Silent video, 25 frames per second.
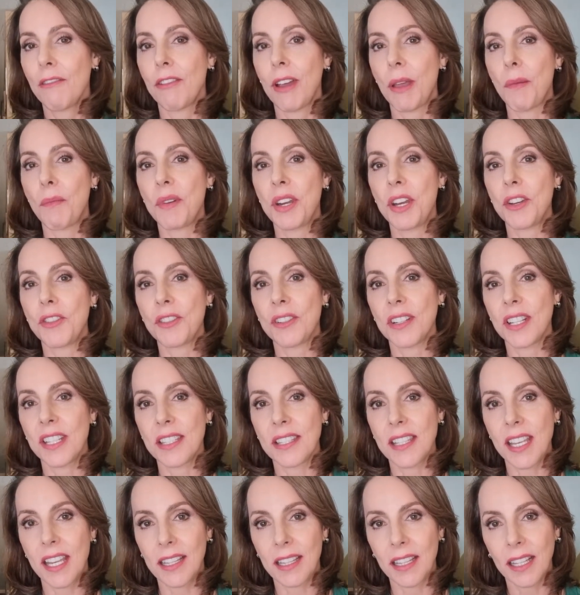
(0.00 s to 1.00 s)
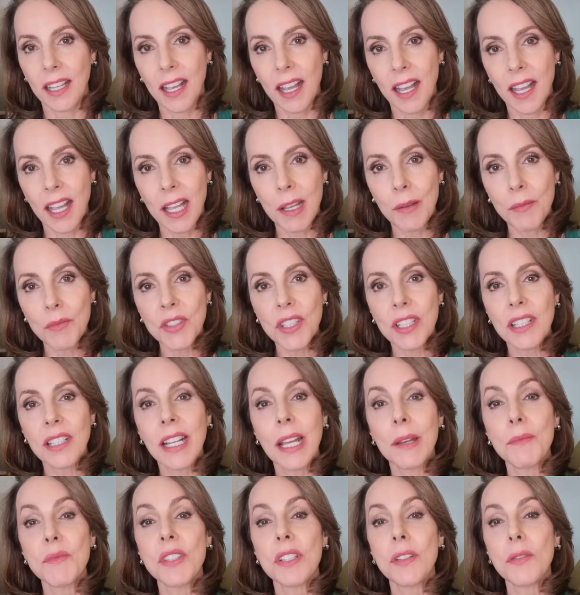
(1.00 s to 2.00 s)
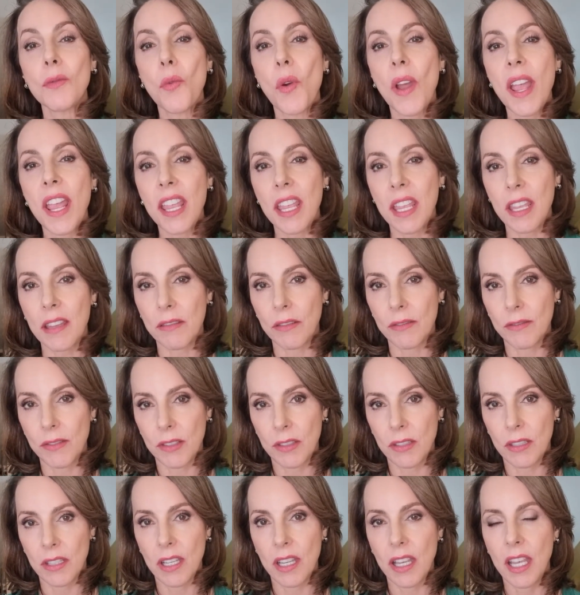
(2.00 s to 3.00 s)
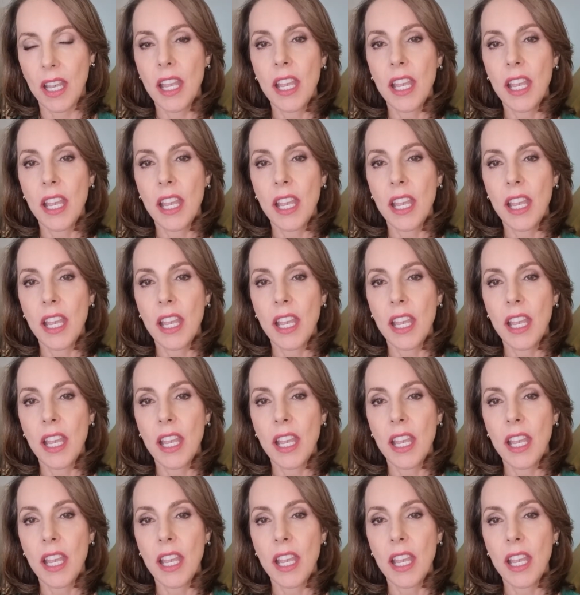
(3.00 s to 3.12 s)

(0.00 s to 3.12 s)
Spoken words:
Vibrational state comes and comes in waves.